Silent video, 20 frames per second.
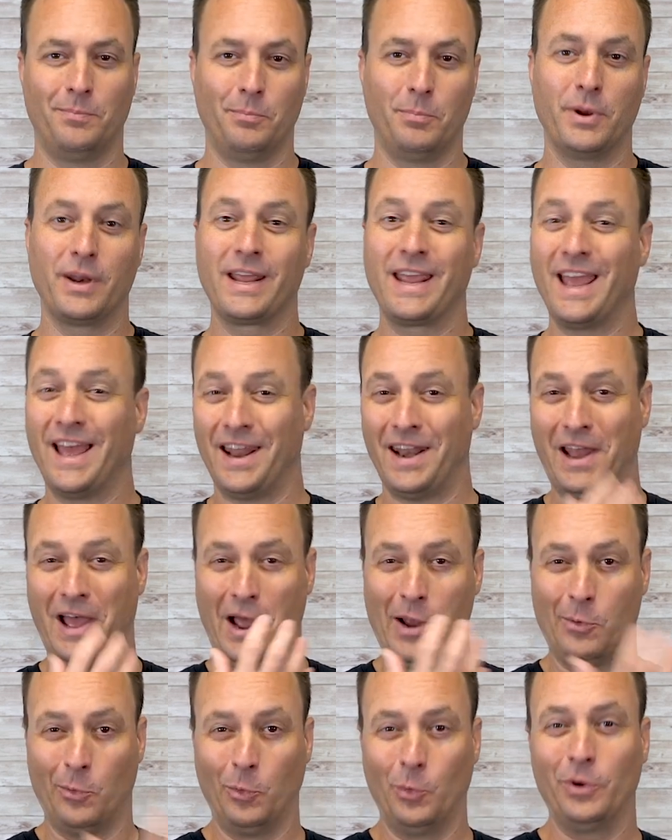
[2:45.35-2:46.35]
But again,
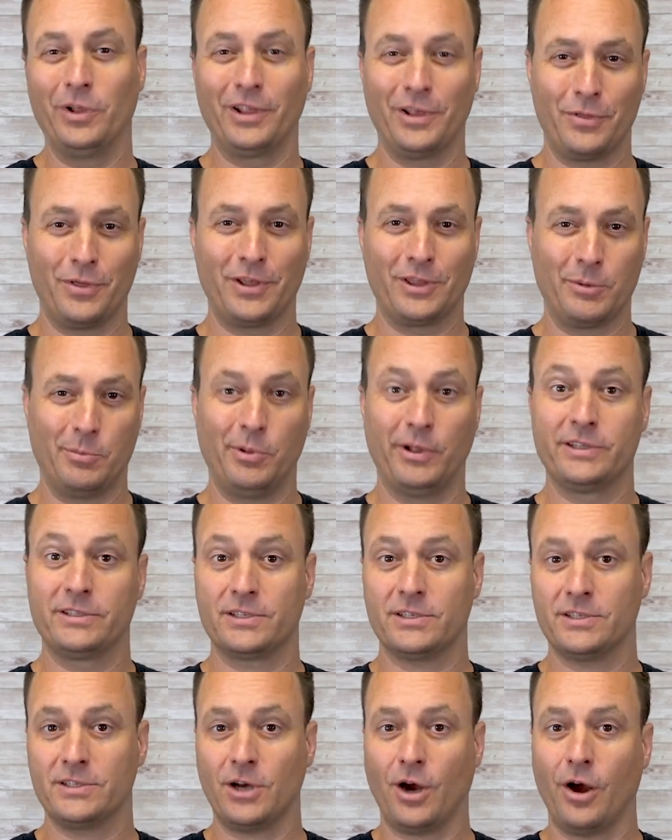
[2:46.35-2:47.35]
I really think the place
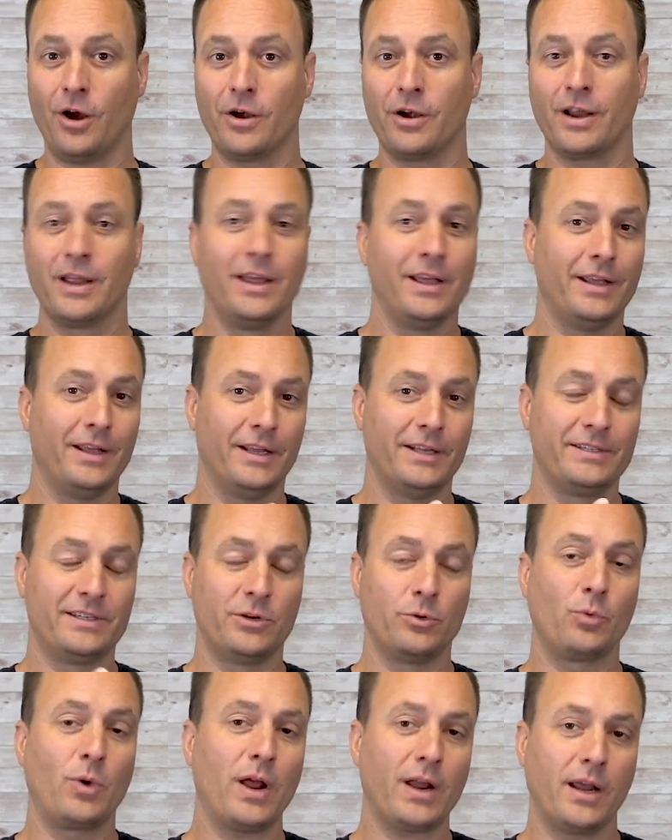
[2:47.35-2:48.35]
to start is
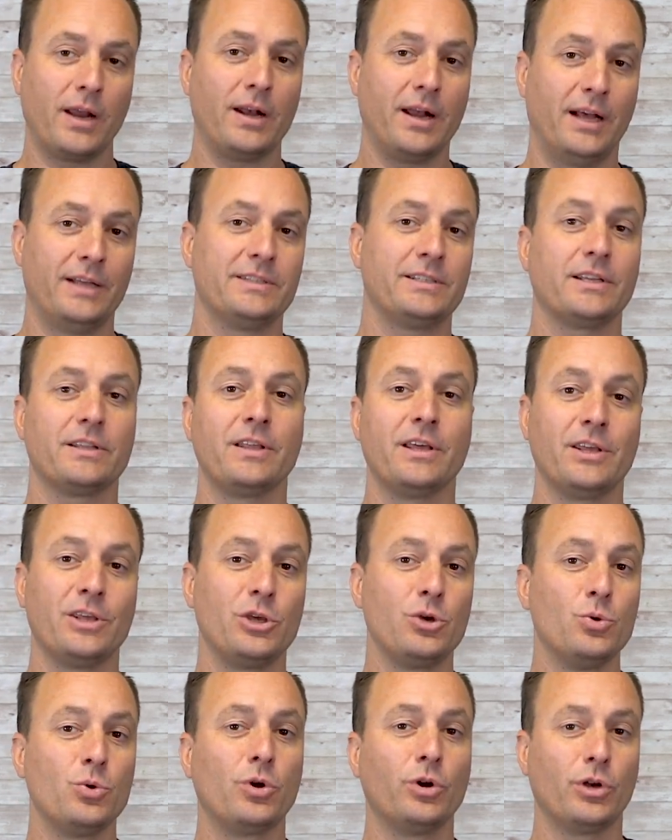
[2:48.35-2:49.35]
in recognizing that
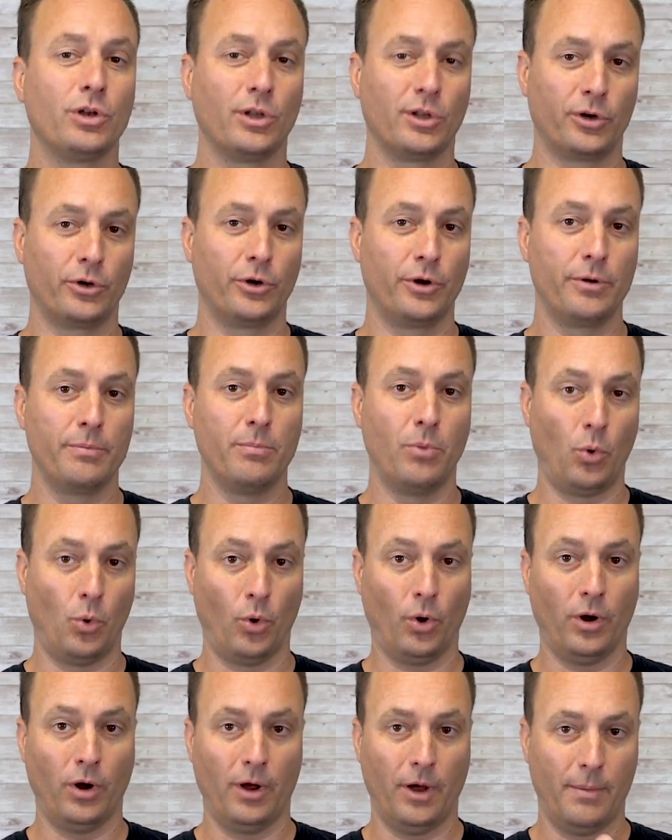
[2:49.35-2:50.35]
you could learn
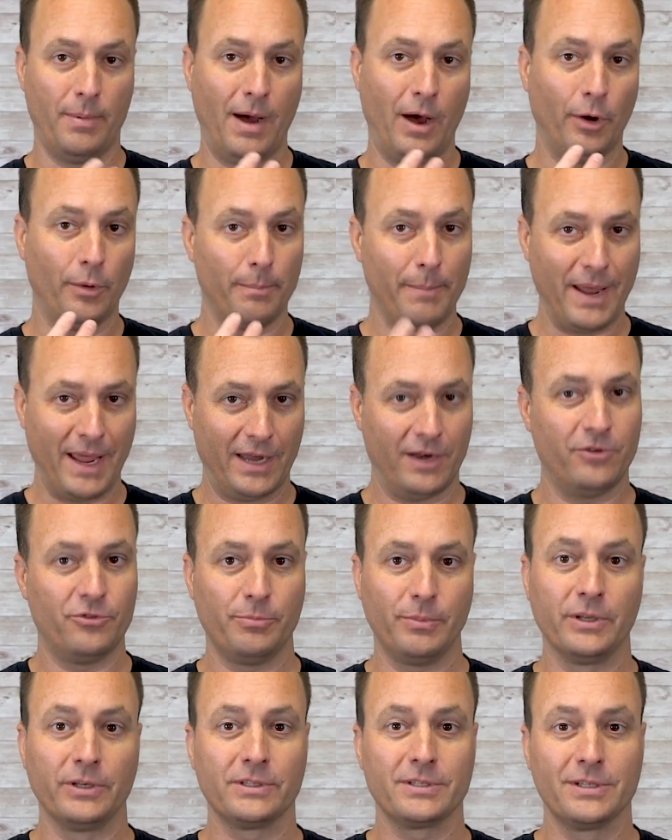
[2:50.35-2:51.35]
more about
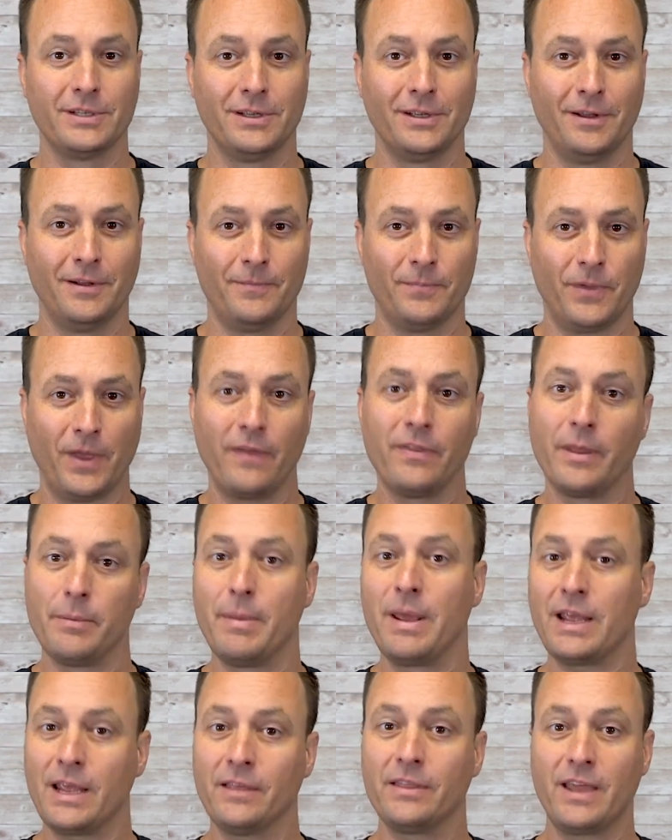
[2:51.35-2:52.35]
management and then
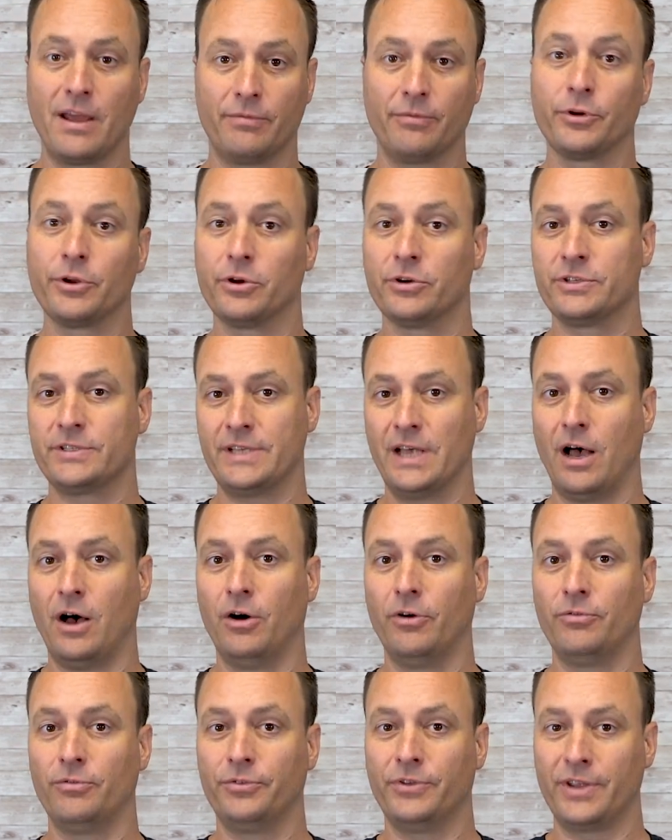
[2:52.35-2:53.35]
making the effort
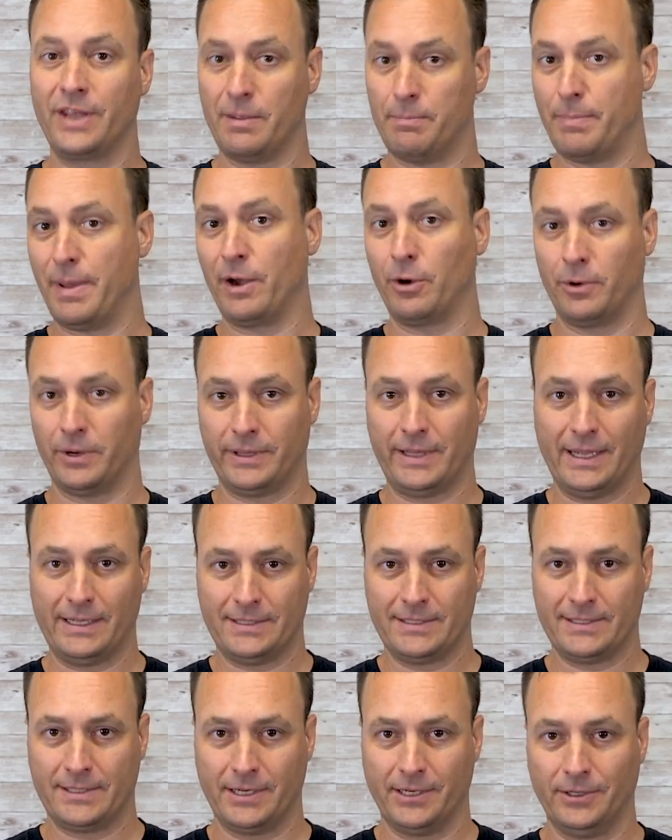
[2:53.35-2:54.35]
yourself to get better at
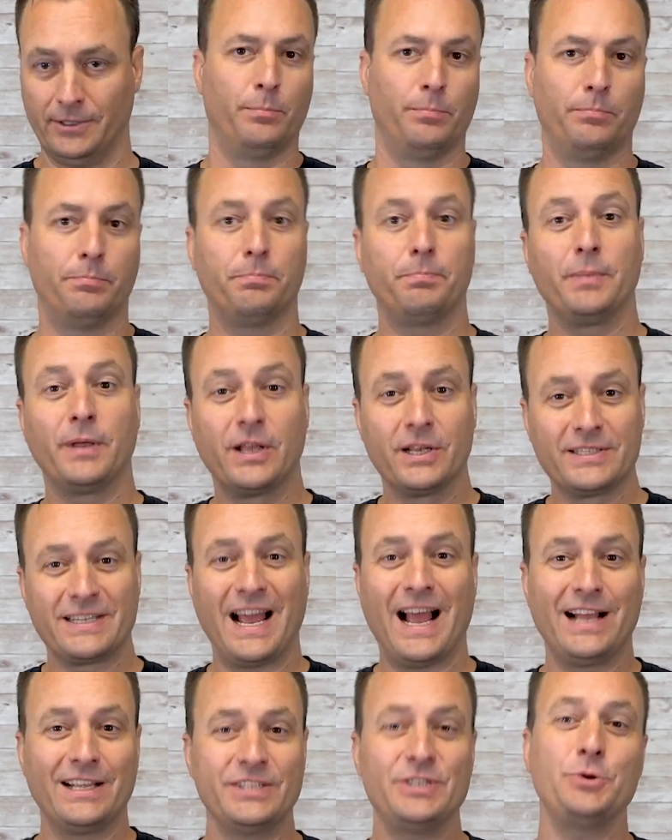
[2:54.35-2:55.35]
that skill. Because
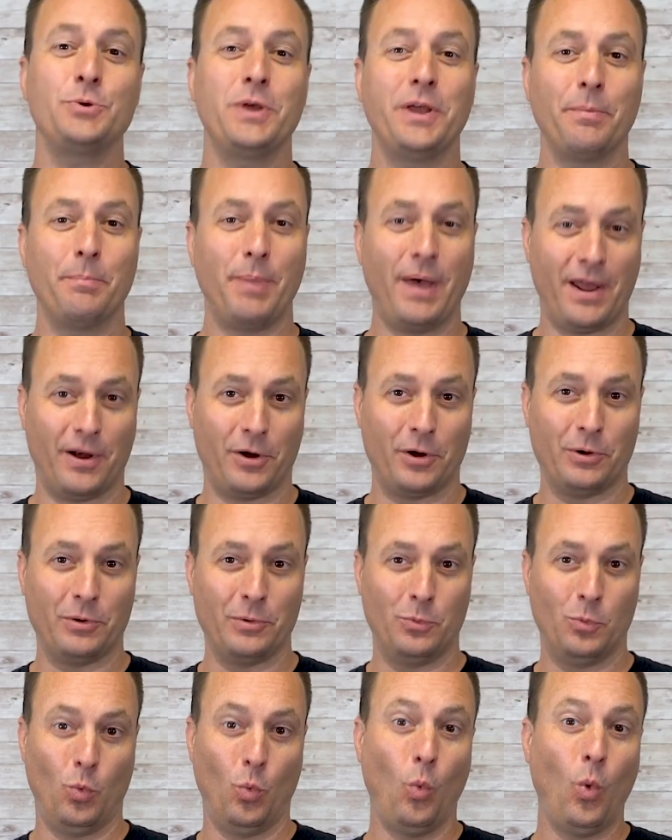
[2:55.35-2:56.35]
as you get better,
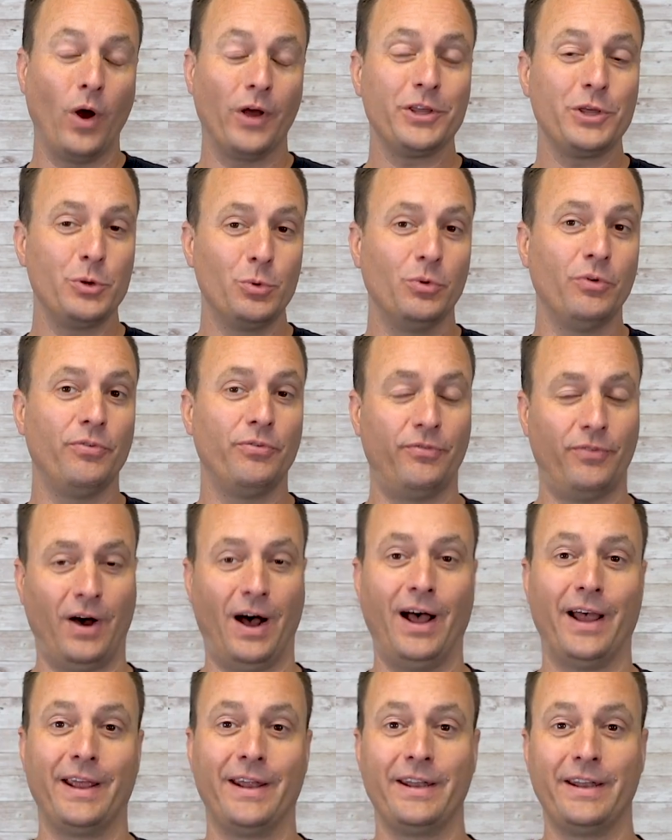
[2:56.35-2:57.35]
what you will
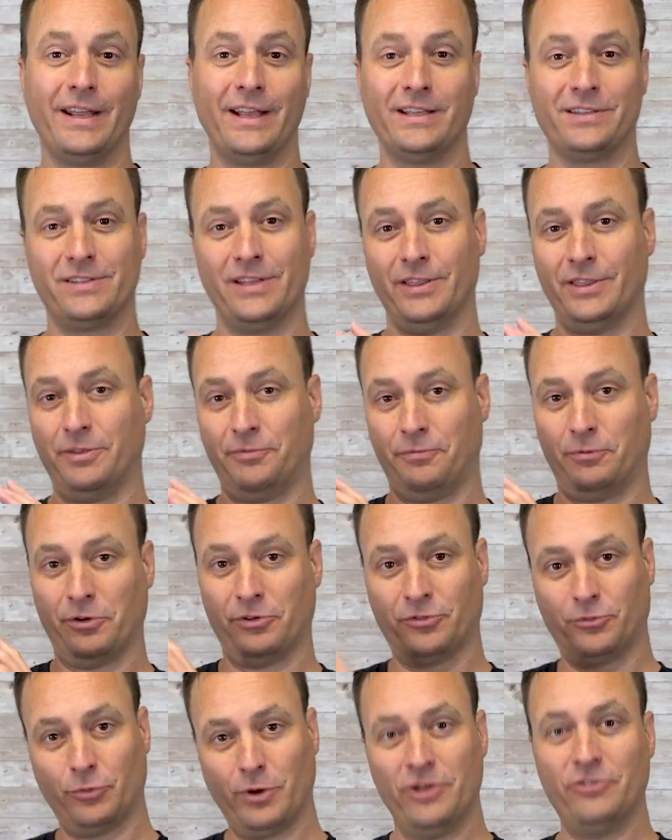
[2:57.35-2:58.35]
find is that the
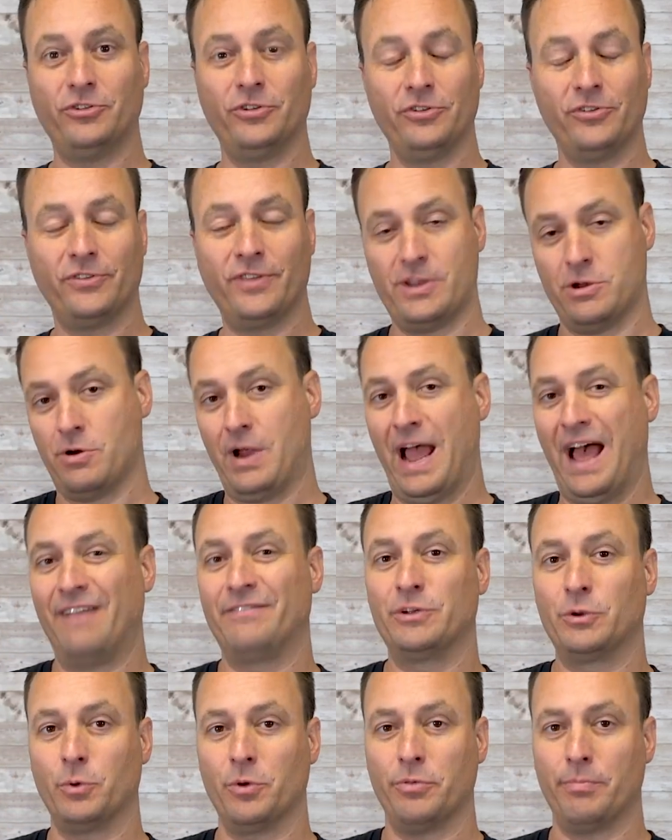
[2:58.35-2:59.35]
frustrations that you're
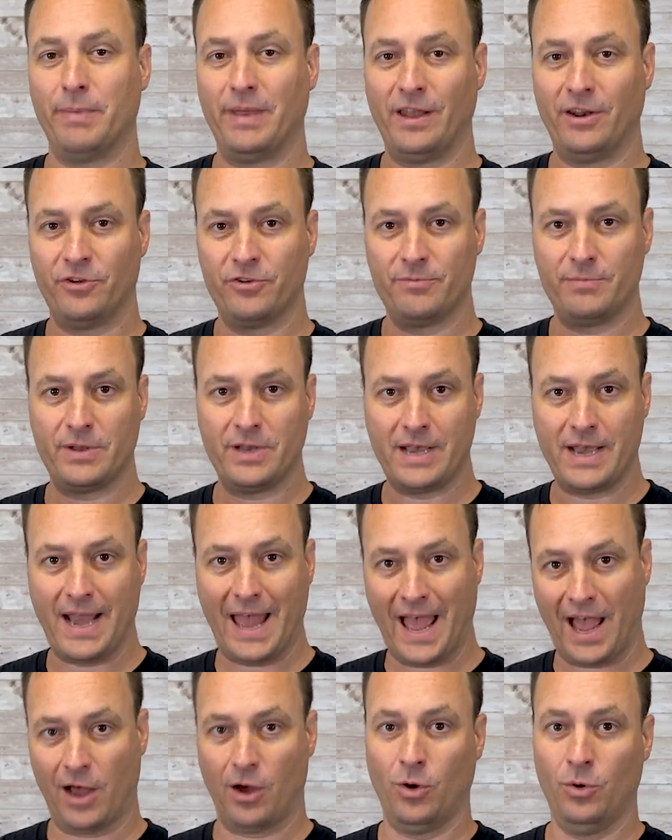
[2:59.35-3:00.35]
having with management
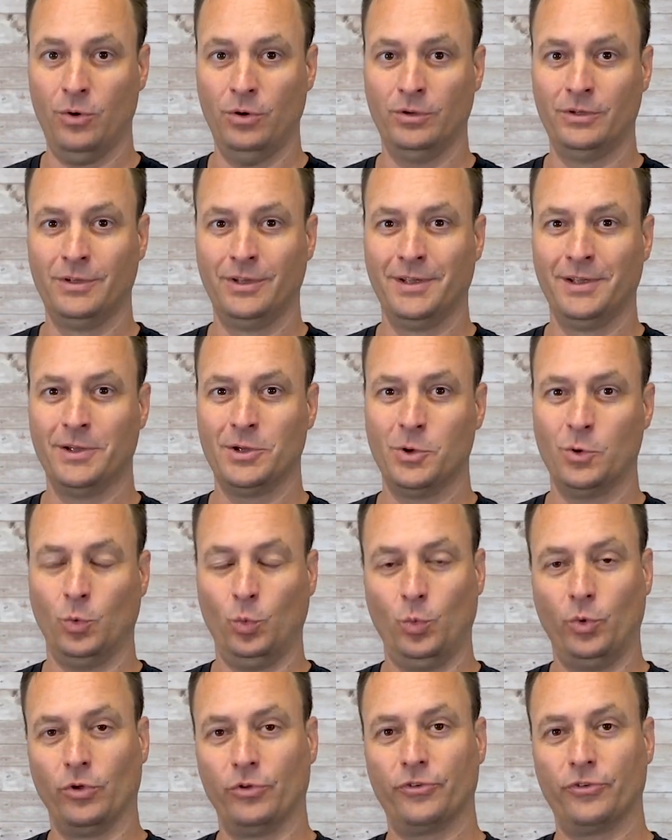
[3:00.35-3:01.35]
now will